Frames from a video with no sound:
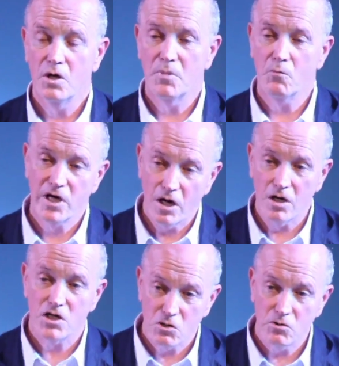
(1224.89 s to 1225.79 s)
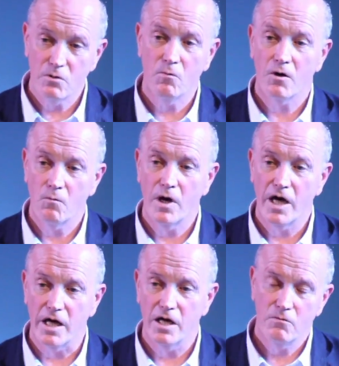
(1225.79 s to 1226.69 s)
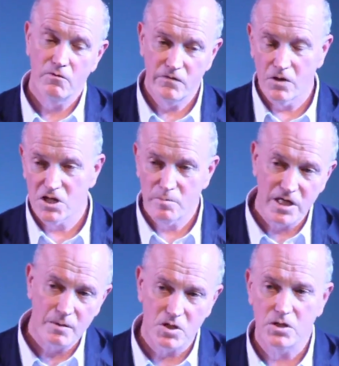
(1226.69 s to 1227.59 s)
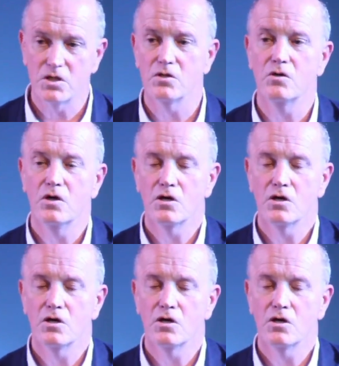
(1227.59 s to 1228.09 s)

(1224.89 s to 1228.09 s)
But we can't do it one way. We've got to be able to